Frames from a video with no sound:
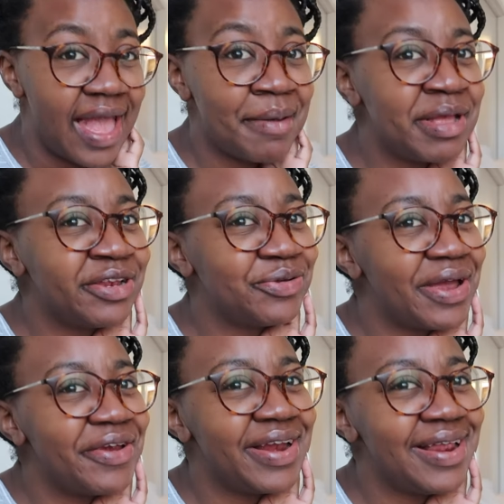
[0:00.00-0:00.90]
I mean, do
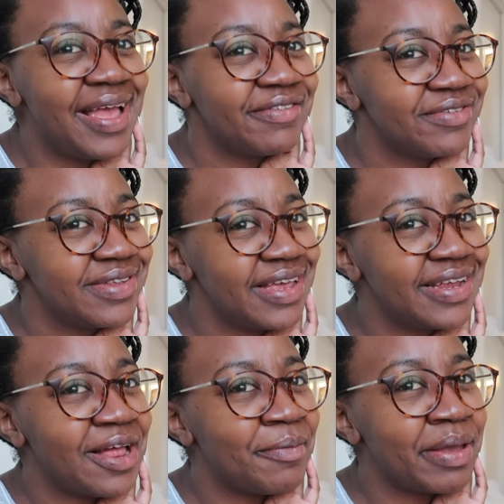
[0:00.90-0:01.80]
I really have to
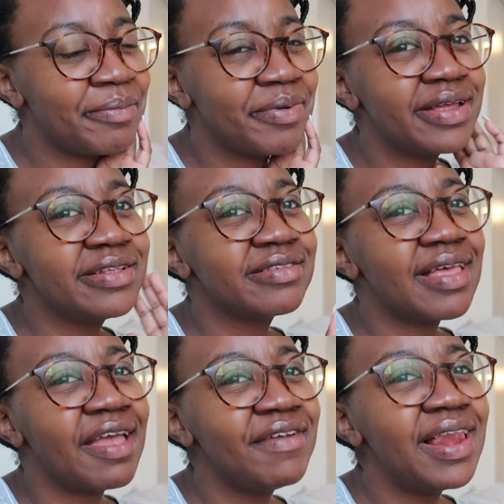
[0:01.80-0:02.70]
take down my braids?
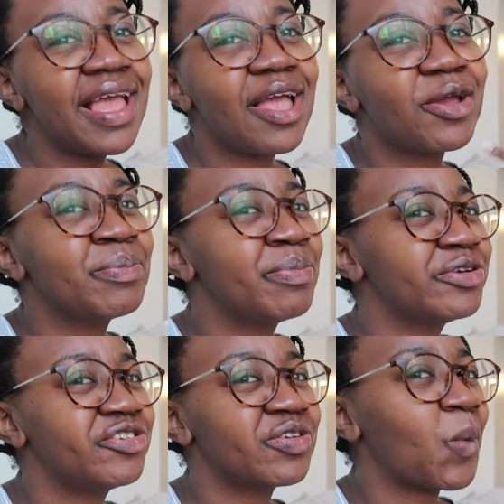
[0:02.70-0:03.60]
I feel like I could
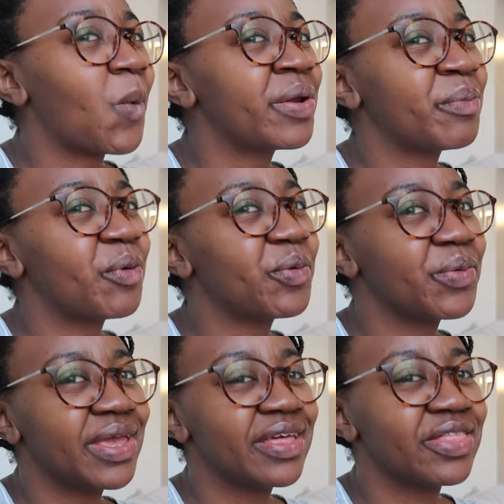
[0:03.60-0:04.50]
push it one more
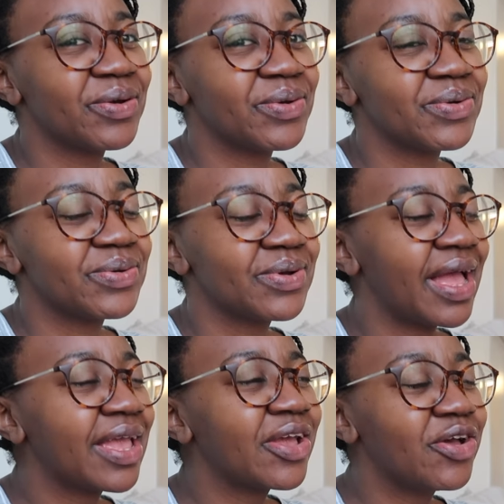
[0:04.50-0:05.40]
week.
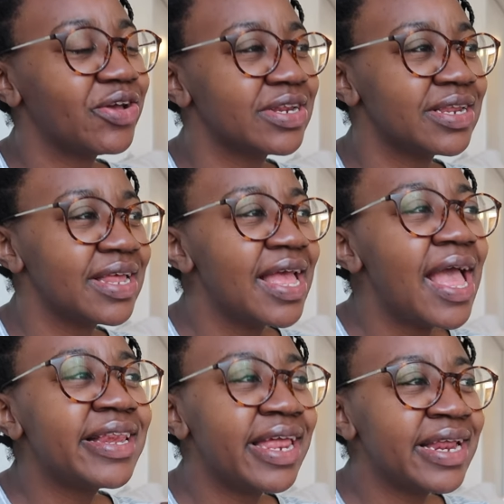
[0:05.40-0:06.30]
I
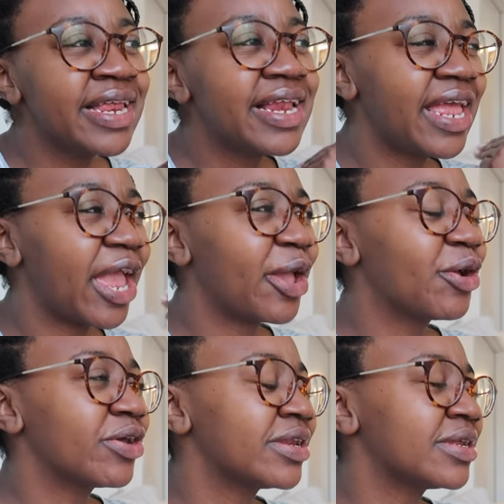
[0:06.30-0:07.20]
could. Technically, I
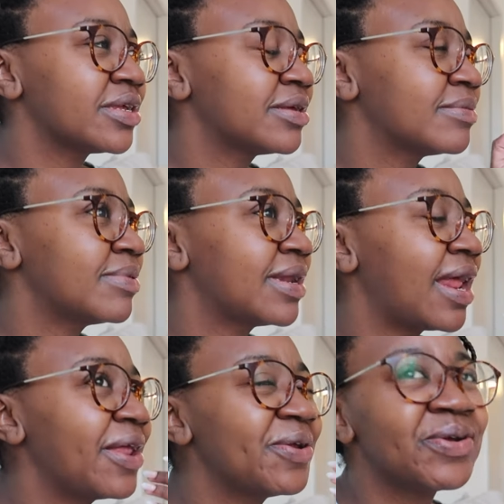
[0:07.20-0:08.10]
could. But
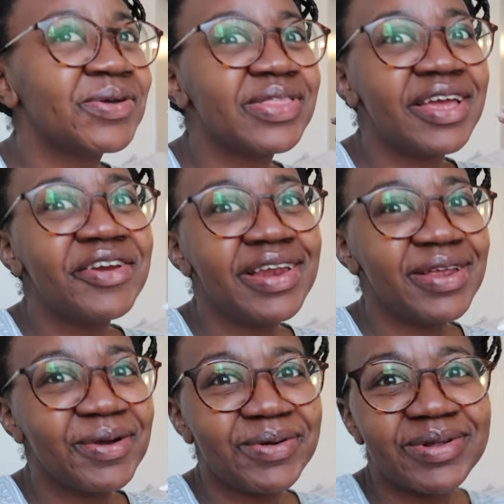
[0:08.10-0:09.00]
I don't know. They're
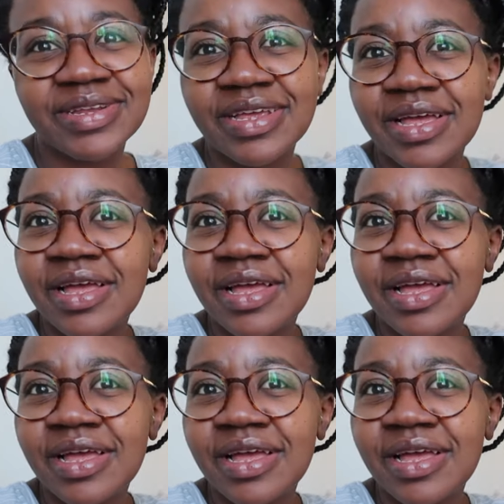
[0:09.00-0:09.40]
really old.